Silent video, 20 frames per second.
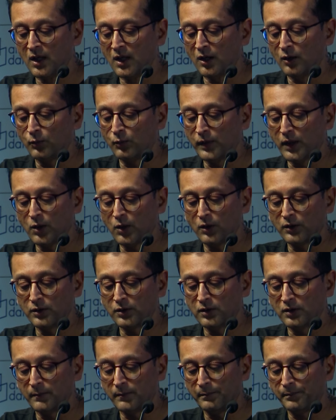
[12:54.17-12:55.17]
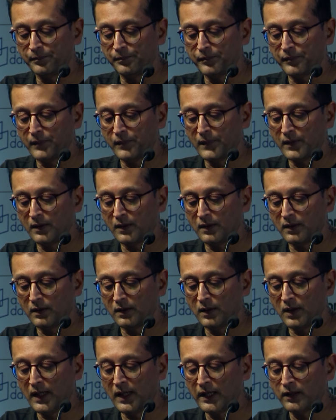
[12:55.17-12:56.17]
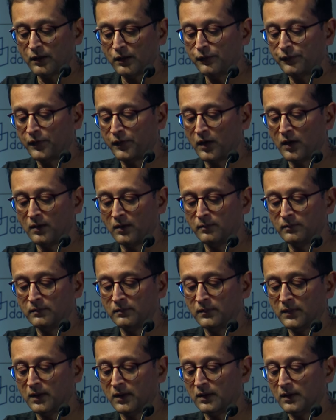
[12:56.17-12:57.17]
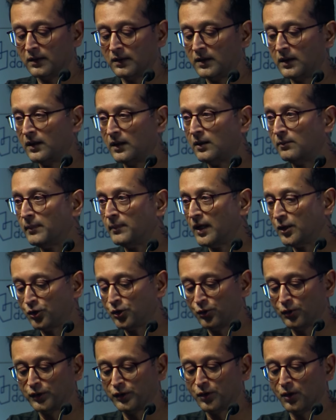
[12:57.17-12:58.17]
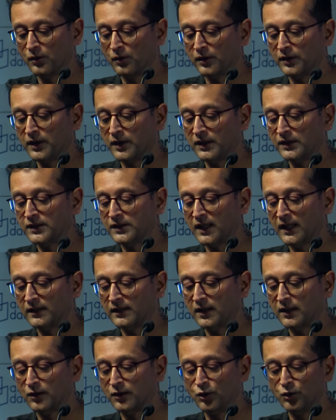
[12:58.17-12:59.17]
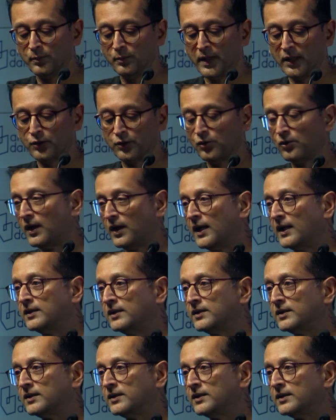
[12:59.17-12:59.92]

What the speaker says: we got a letter from the metro authorities saying that new metro lines